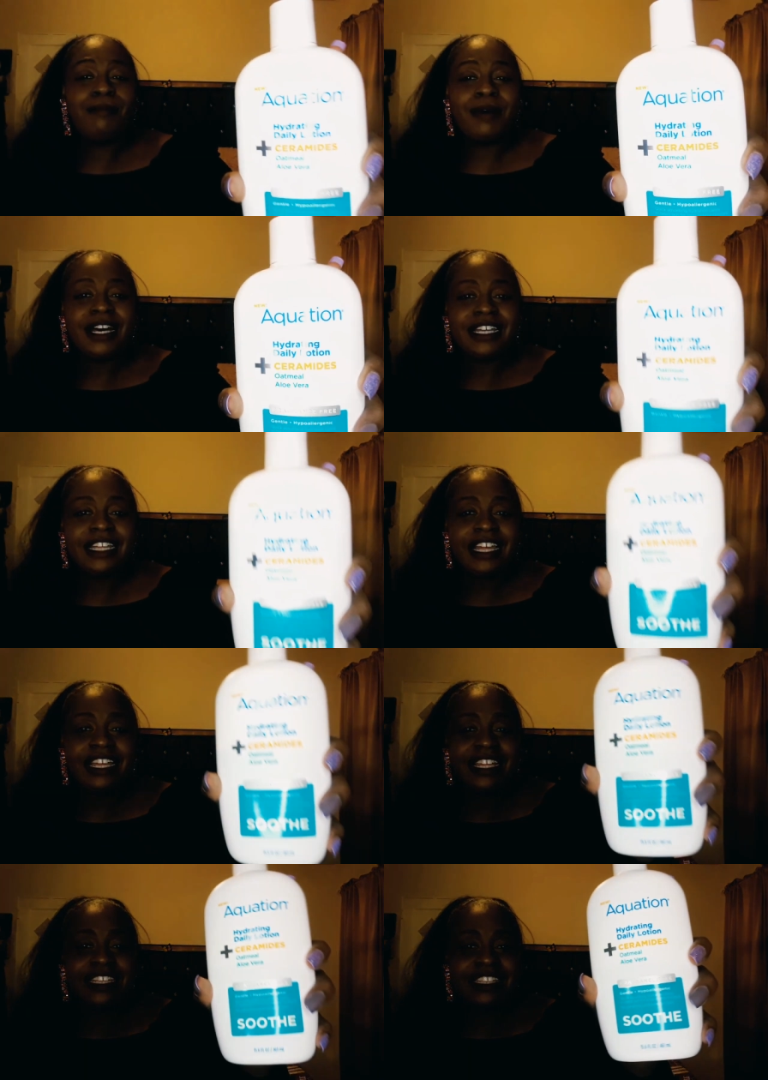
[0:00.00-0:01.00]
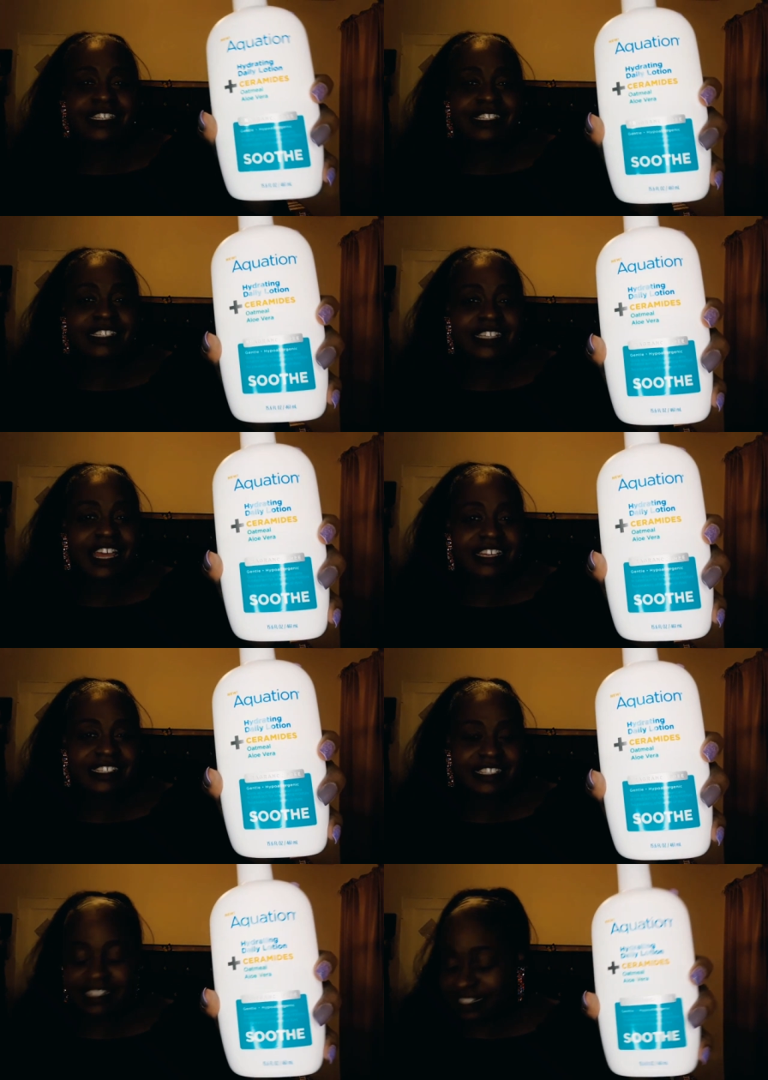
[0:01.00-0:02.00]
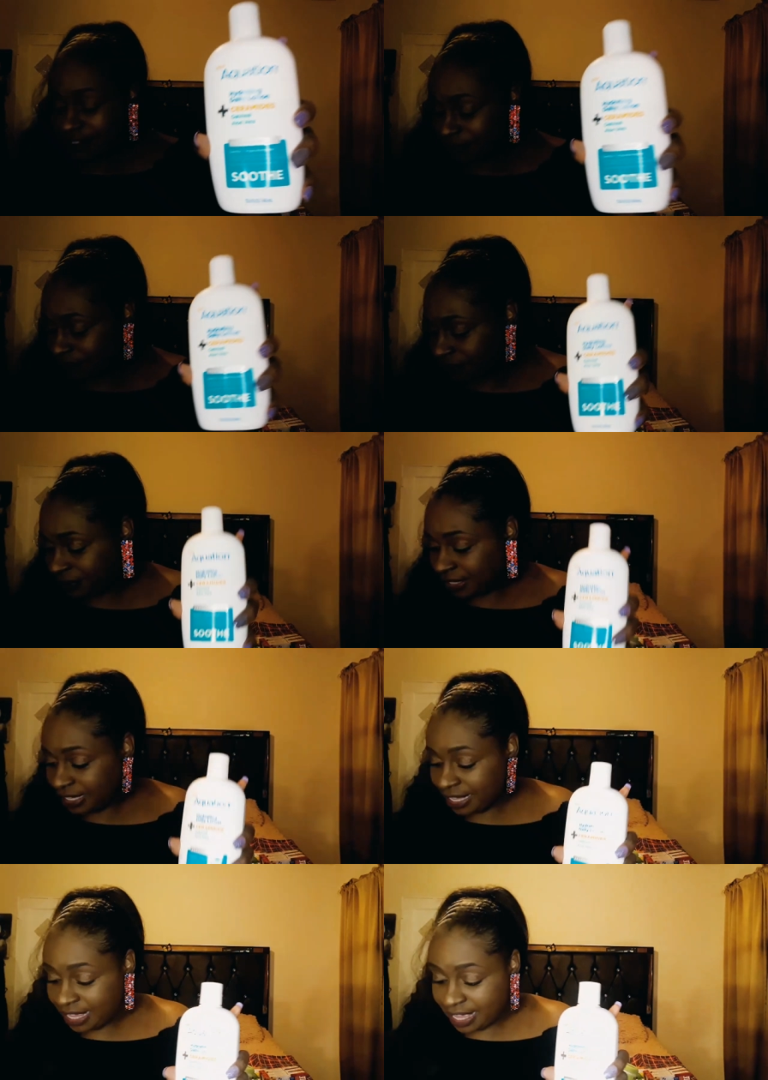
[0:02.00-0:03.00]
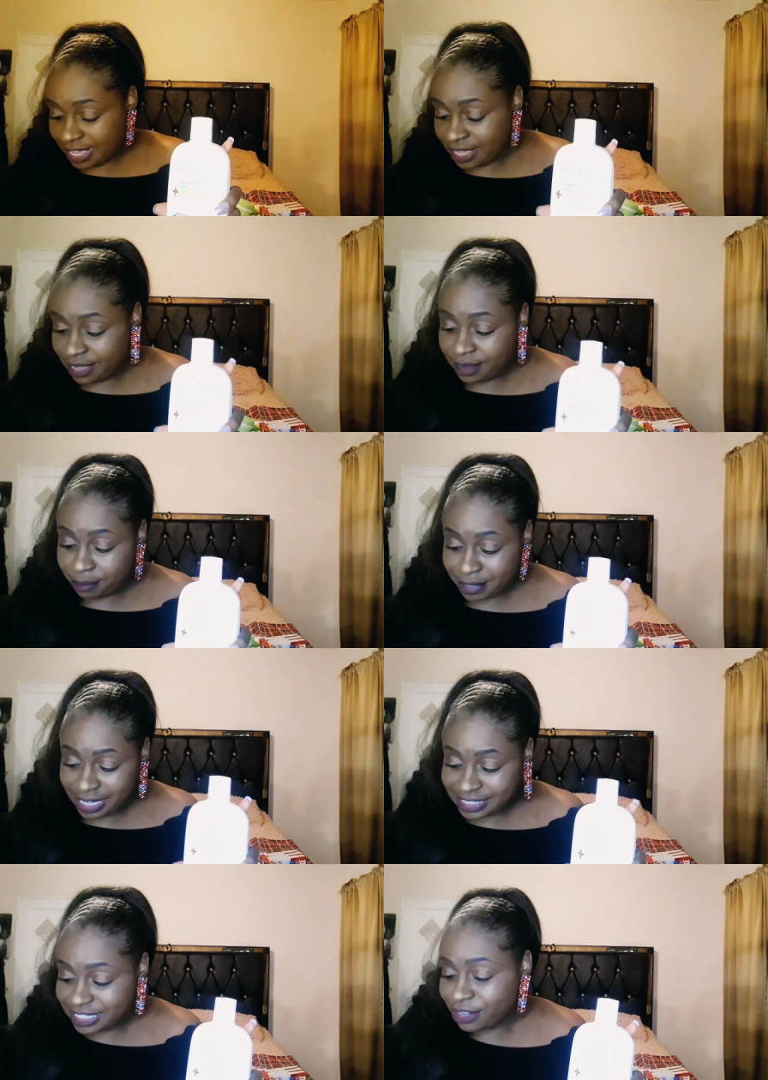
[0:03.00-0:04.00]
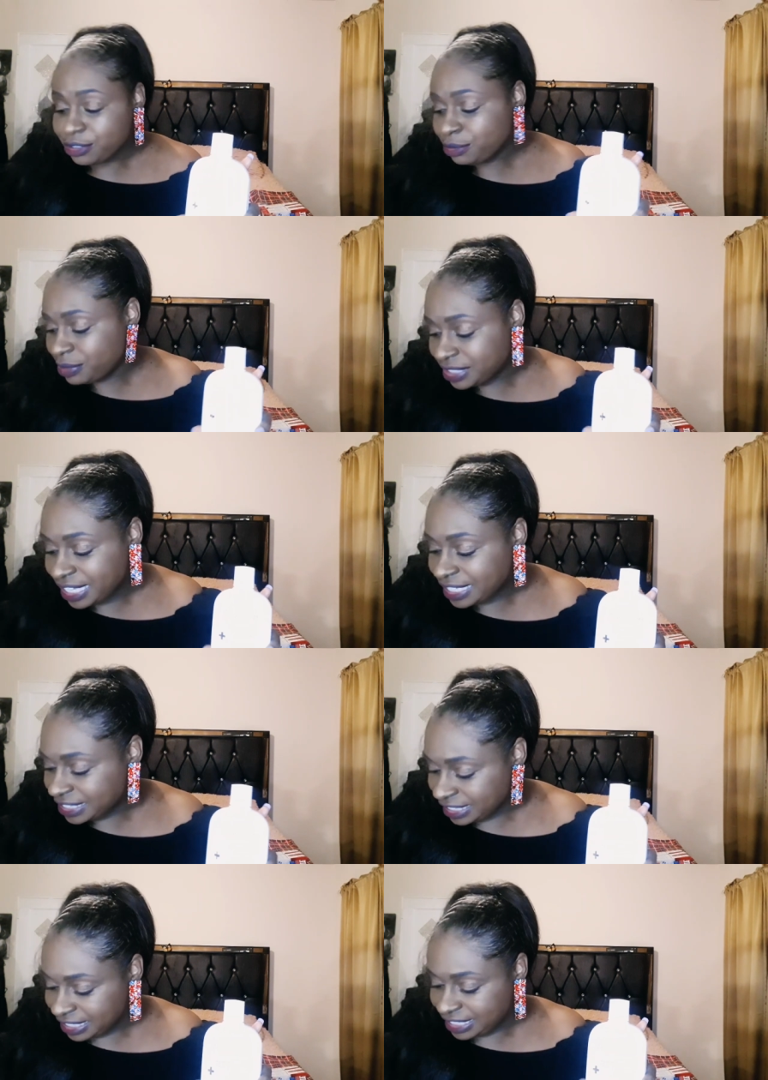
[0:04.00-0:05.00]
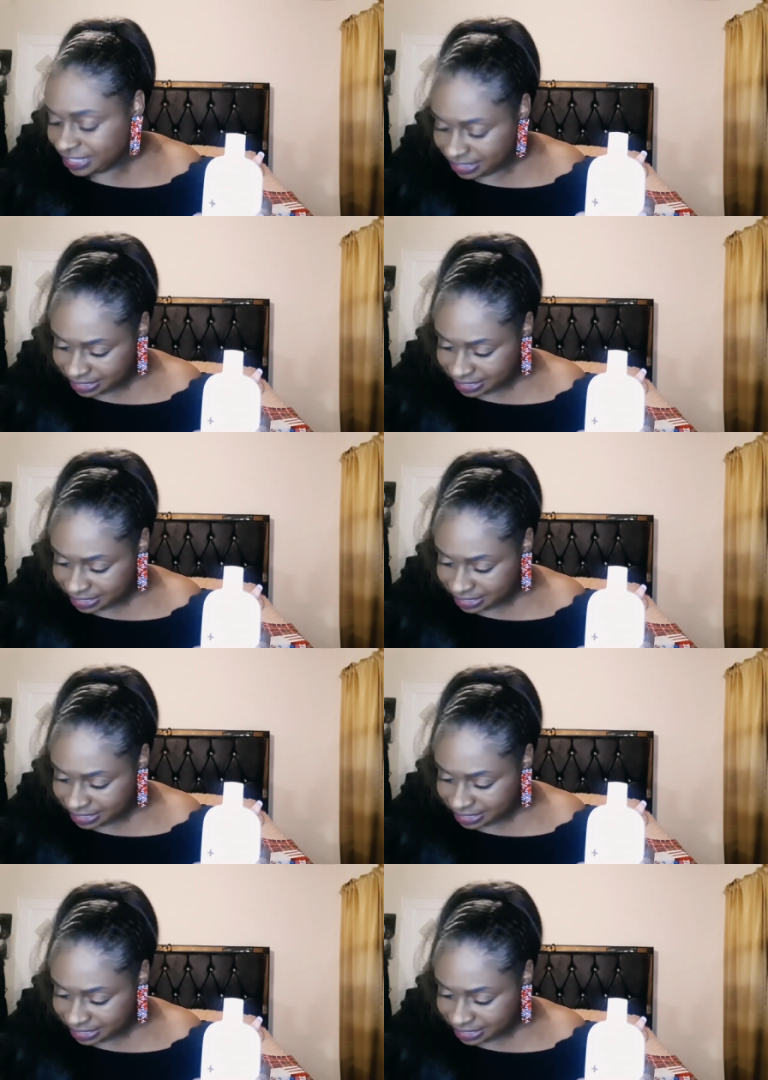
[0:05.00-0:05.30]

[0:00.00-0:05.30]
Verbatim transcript: But this is excellent. When I tell you it's excellent,